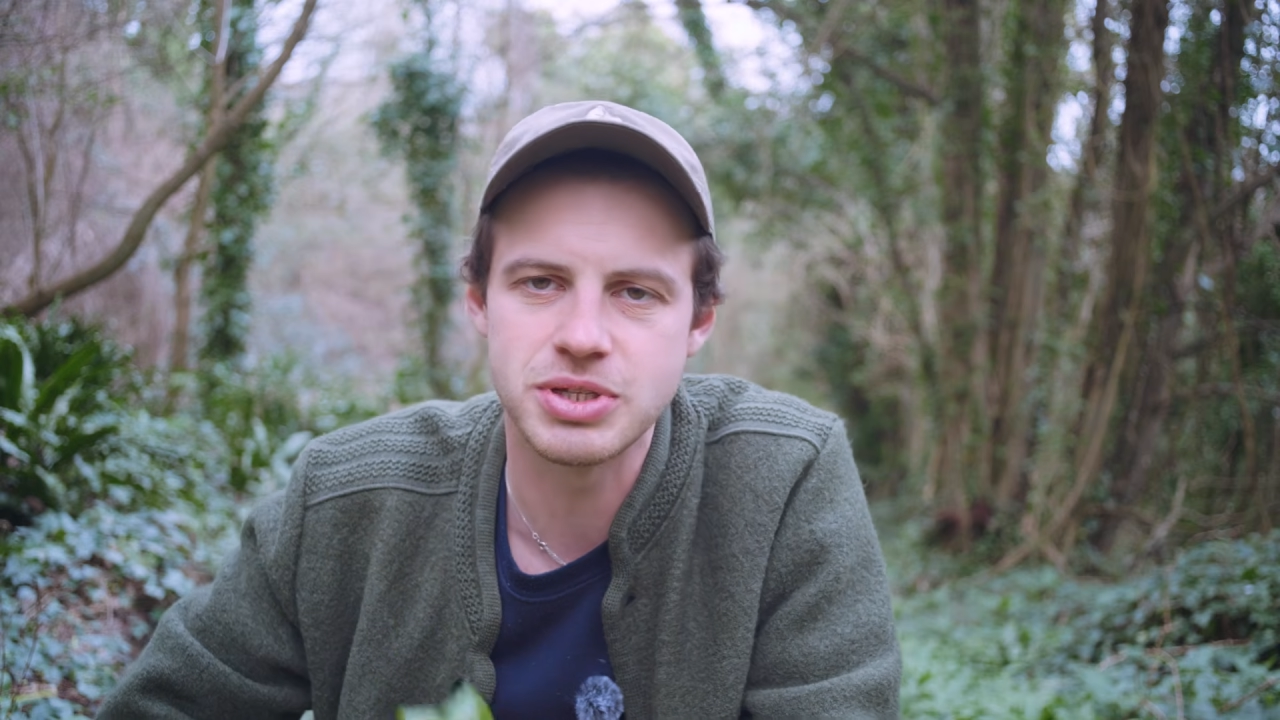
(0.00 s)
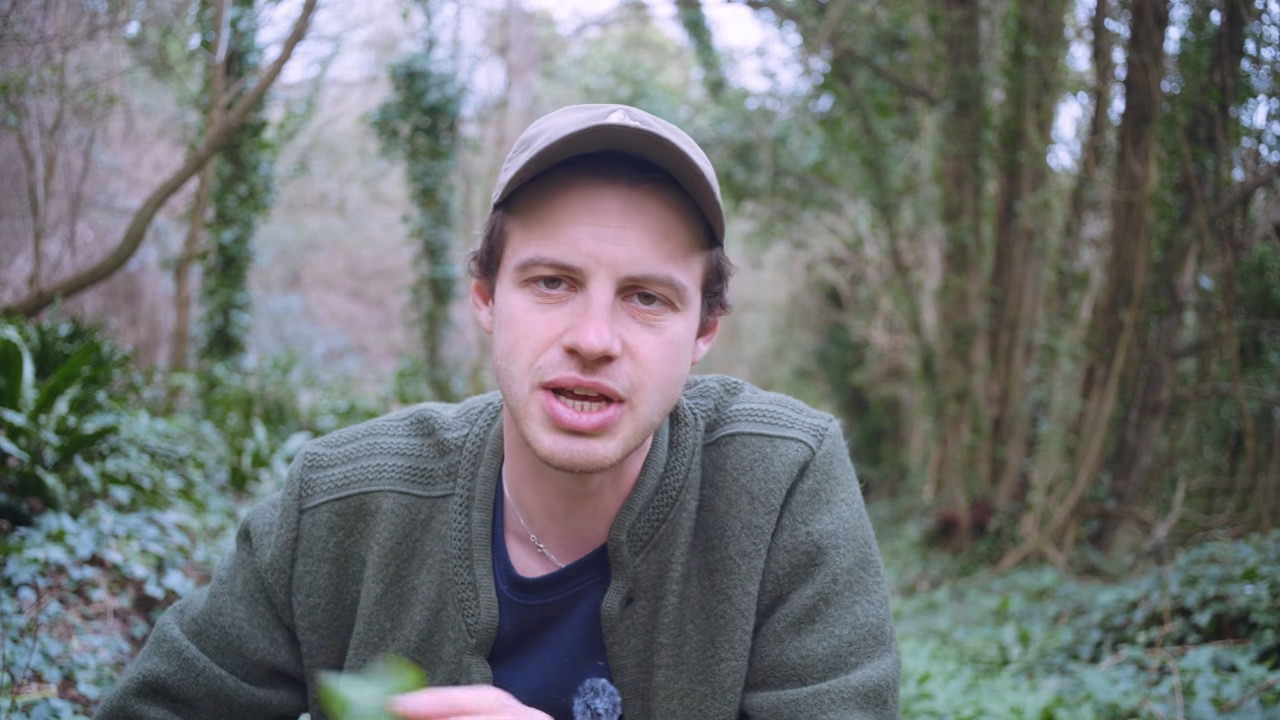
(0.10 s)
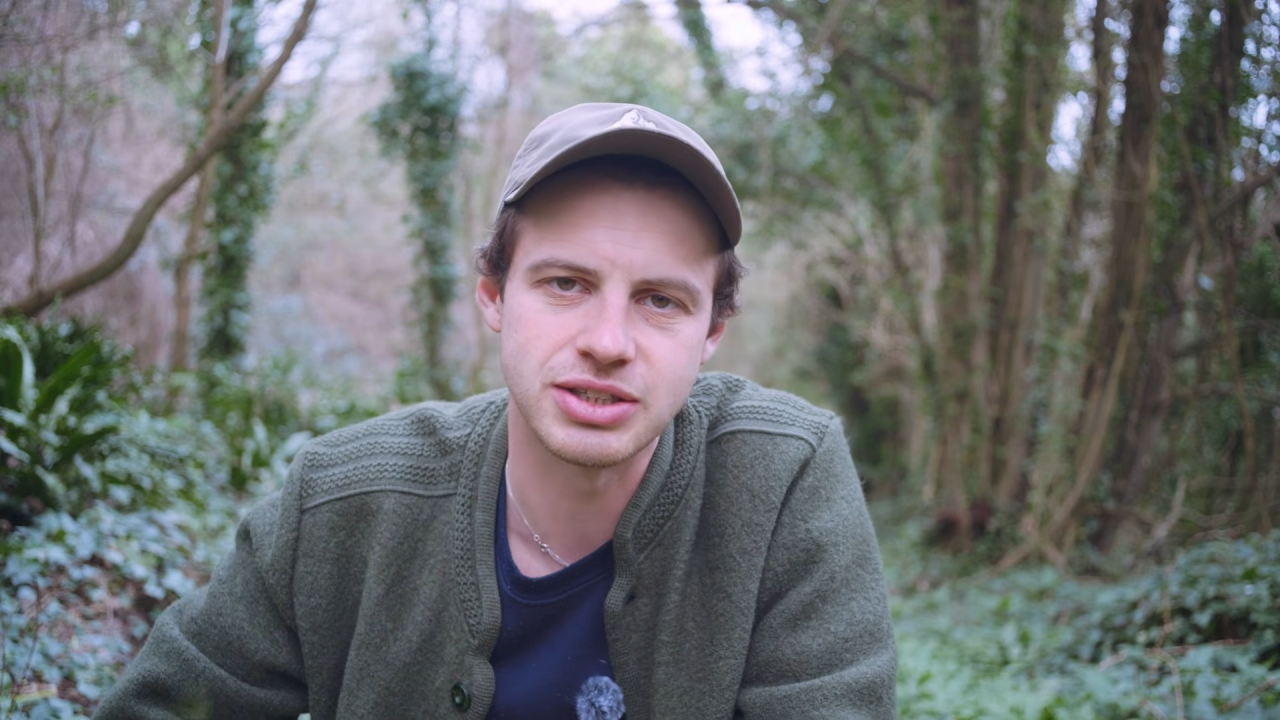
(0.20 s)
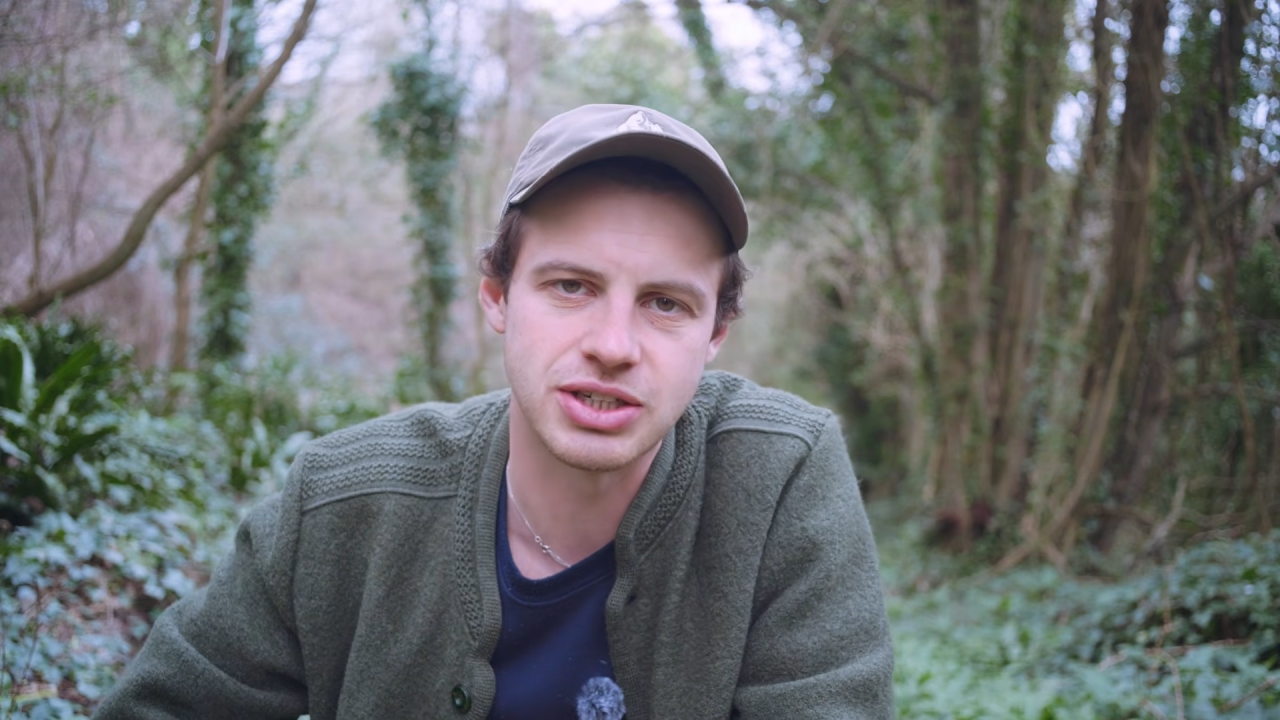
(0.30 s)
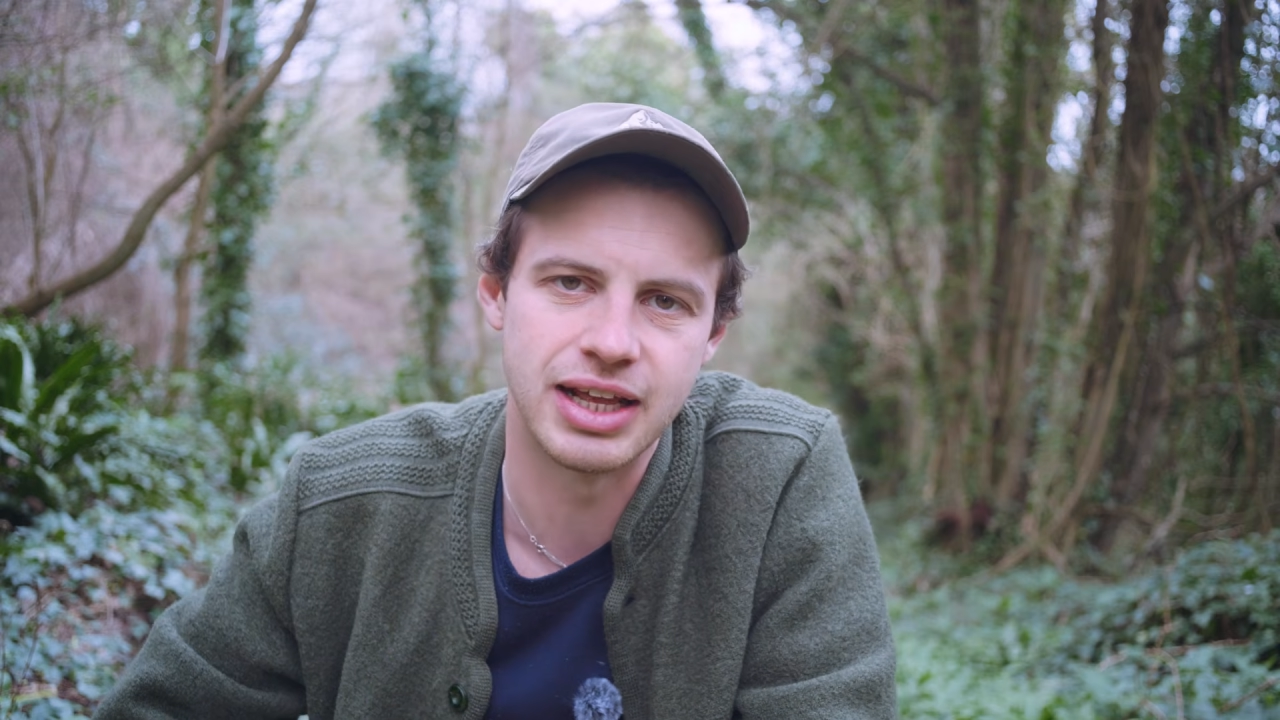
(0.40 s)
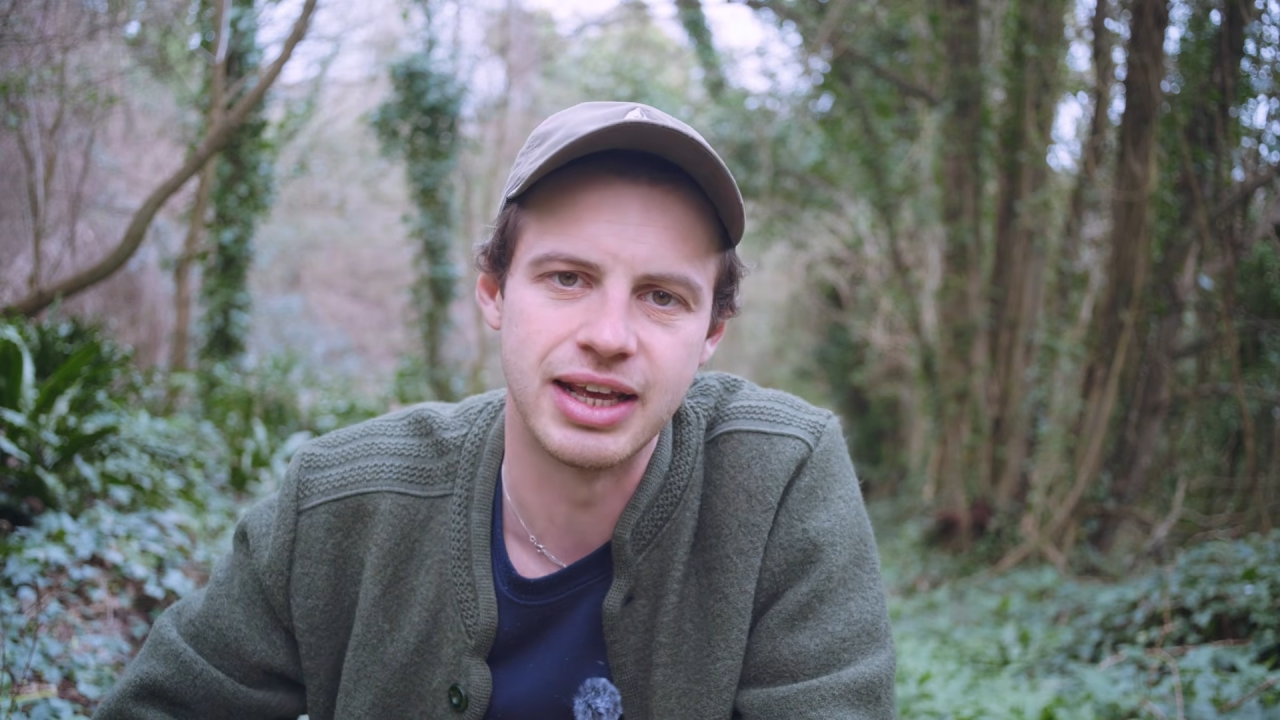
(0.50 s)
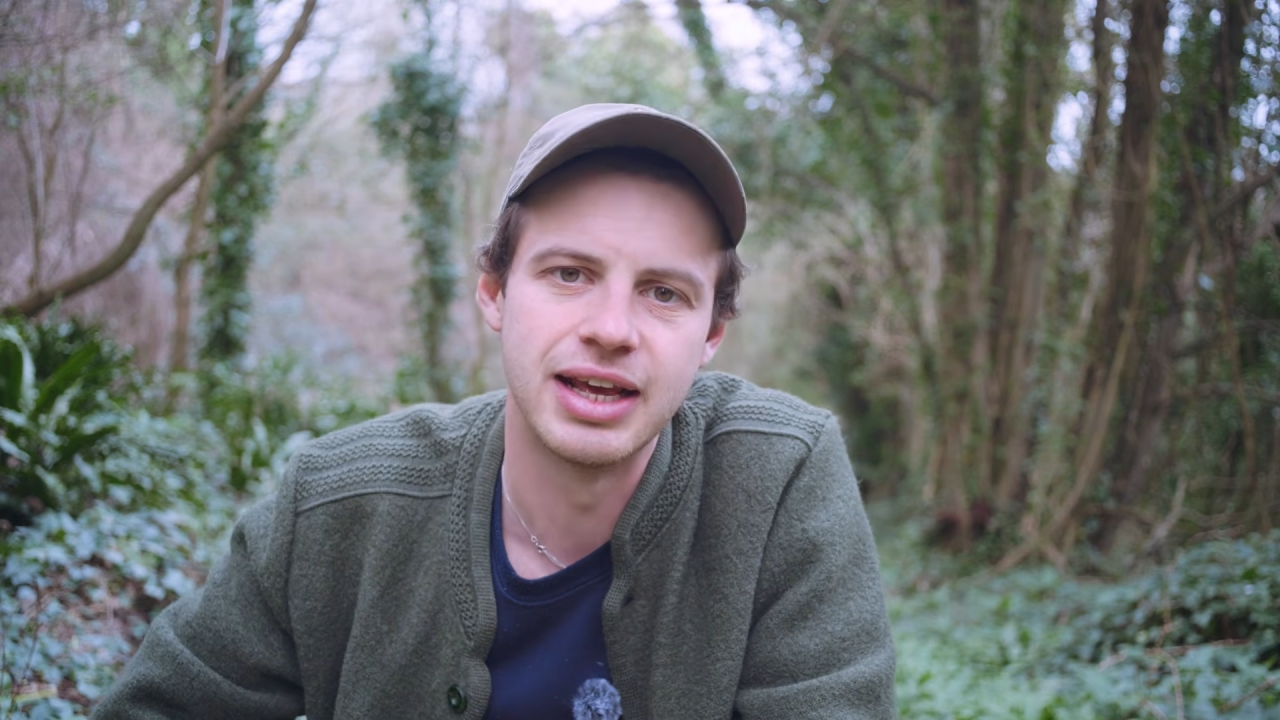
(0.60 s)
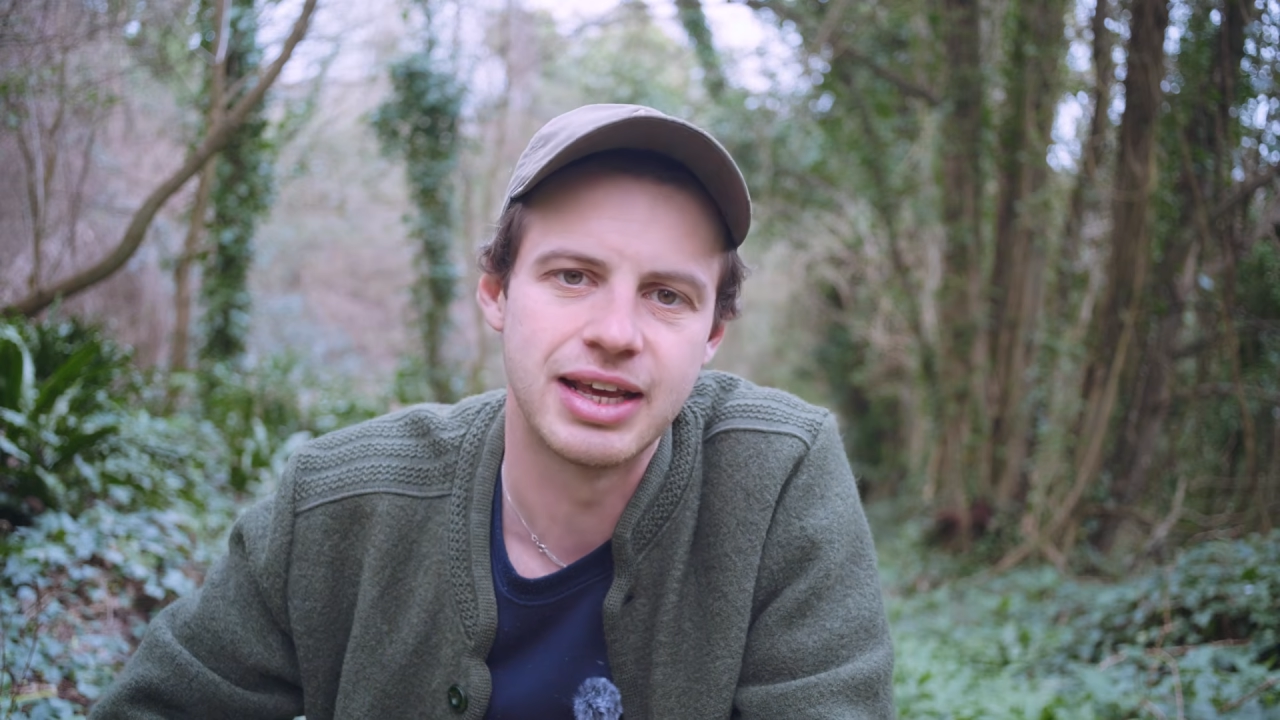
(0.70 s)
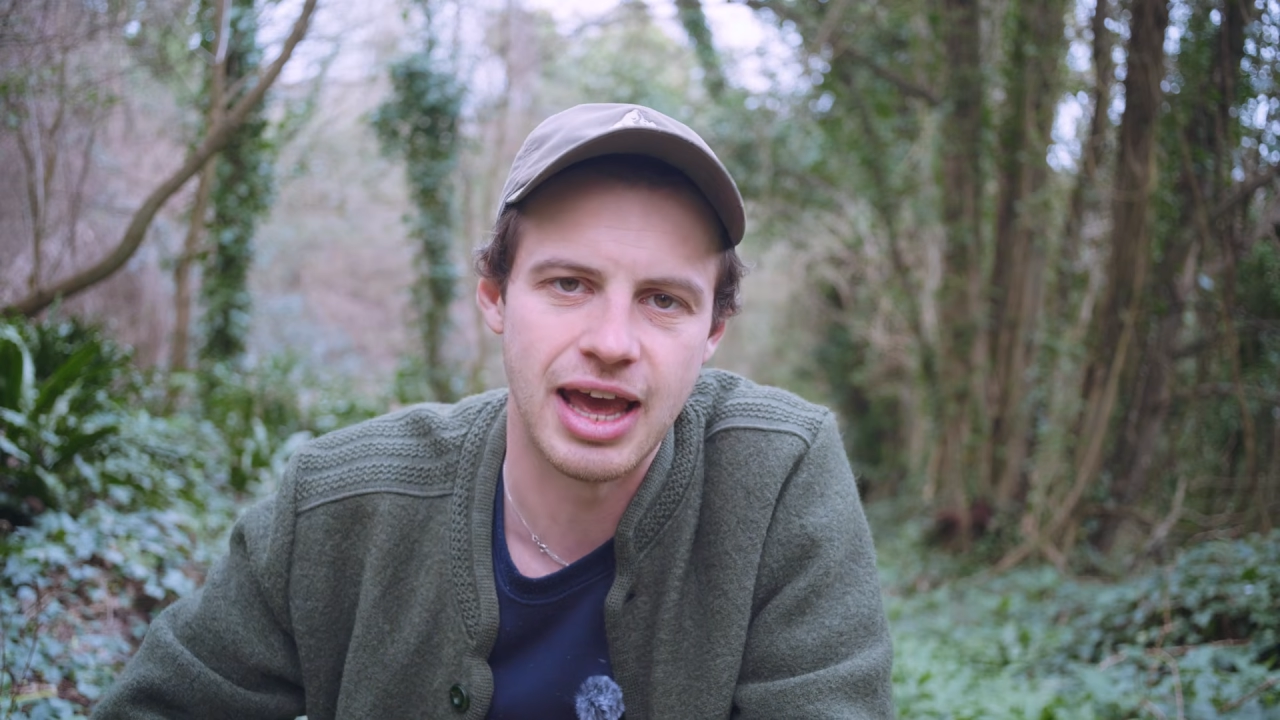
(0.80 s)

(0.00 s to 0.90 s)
potentially